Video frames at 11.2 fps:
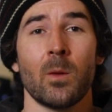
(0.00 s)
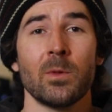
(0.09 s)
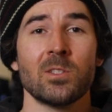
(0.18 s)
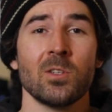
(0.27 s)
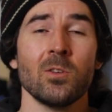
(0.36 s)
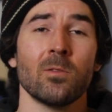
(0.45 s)
coming
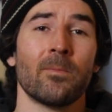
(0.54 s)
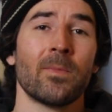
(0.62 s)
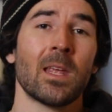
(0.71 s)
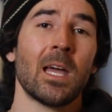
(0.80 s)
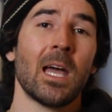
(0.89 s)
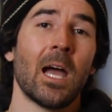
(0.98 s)
soon.
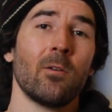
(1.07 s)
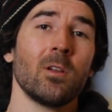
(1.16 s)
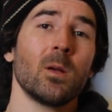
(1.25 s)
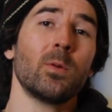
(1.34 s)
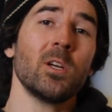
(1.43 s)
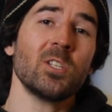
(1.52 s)
I
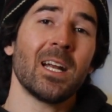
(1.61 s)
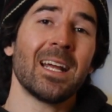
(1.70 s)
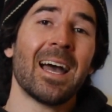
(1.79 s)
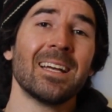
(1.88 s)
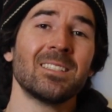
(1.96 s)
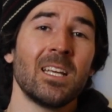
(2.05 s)
really appreciate it,
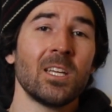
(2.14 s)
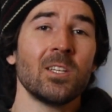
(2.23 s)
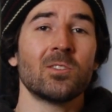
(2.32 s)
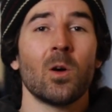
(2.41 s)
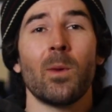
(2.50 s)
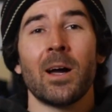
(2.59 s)
guys. Thank you
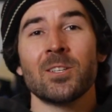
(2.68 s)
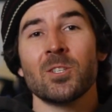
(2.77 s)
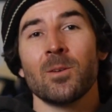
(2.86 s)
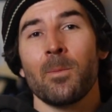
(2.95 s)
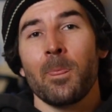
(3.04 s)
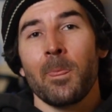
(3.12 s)
so
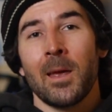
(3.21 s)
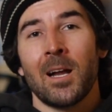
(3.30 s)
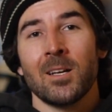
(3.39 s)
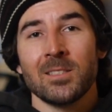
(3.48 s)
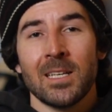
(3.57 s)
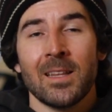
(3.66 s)
much, and
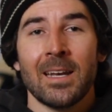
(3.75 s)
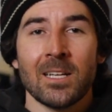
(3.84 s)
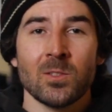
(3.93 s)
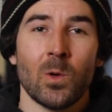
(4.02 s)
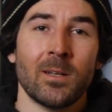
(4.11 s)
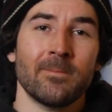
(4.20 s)
I'll see you in the
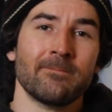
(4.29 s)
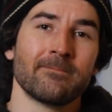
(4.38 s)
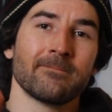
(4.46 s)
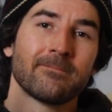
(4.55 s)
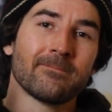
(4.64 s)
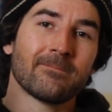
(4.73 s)
next one.
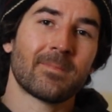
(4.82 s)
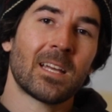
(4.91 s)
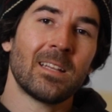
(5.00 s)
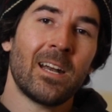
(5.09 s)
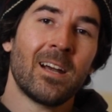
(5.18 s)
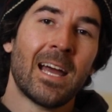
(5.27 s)

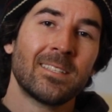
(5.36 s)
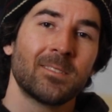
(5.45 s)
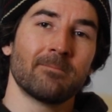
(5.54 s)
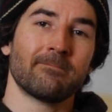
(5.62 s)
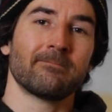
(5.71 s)
Later, guys.